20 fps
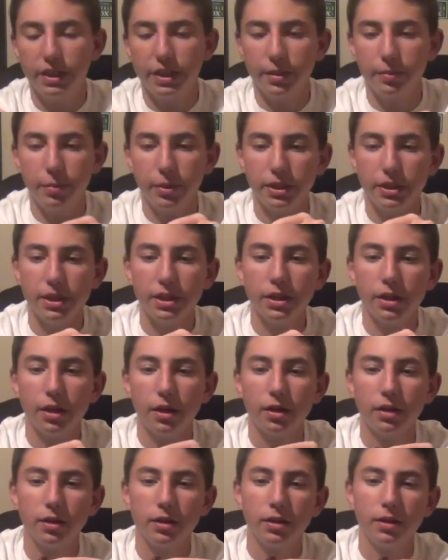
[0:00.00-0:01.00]
him, but he
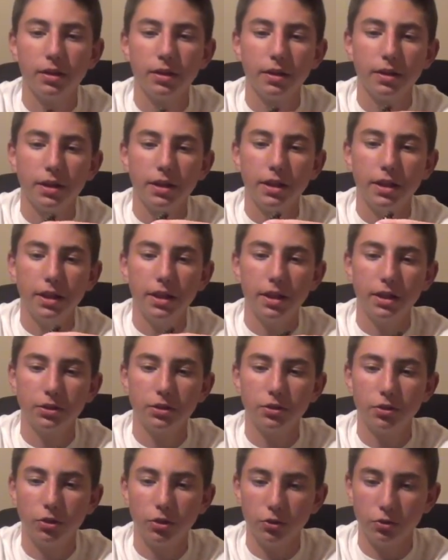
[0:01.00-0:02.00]

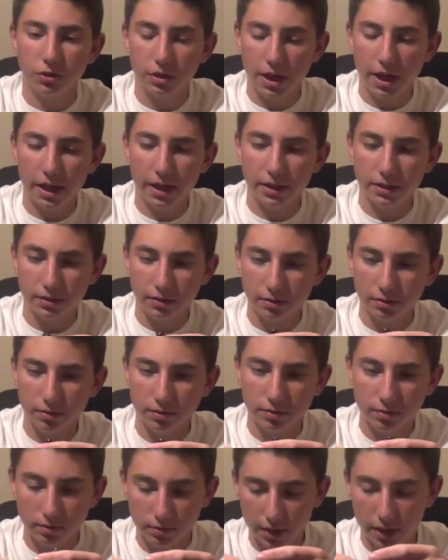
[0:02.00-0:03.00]
catches all those 9,
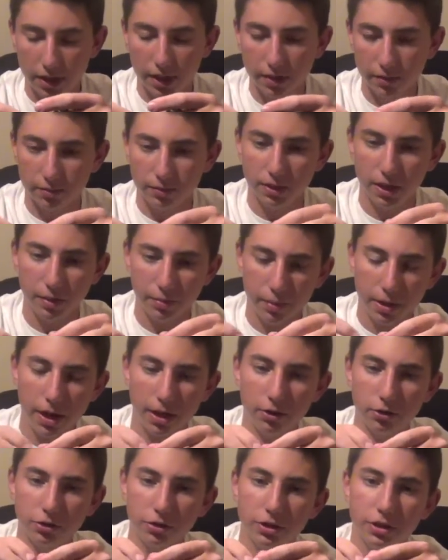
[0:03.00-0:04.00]
10,
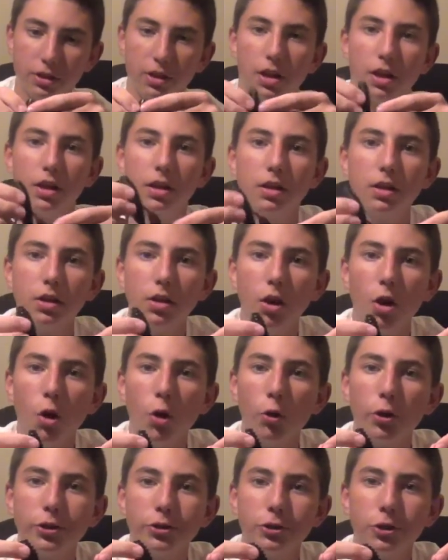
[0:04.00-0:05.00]
10-pounders in
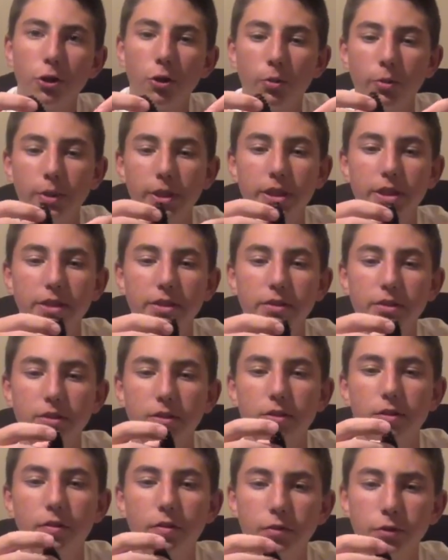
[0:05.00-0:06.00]
Okeechobee, and
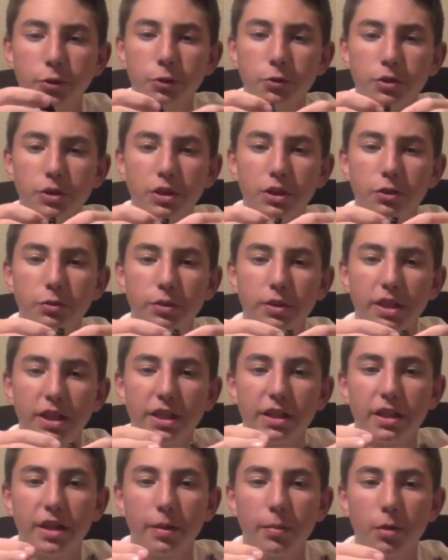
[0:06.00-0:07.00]
he's using these with
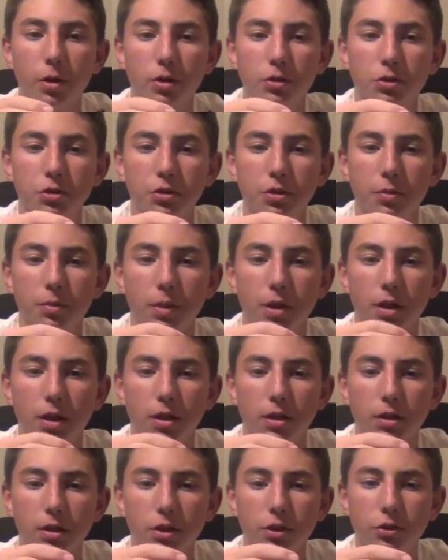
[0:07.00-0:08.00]
D&M custom
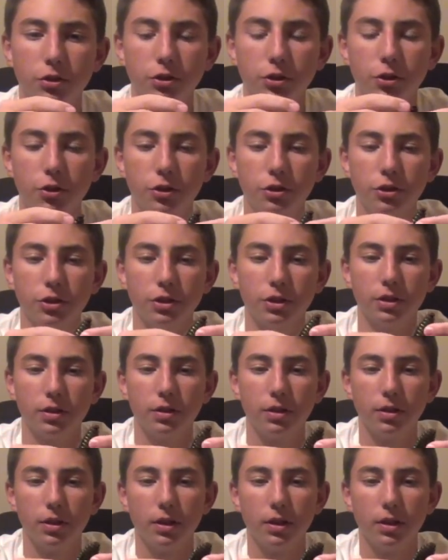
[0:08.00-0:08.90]
skirts and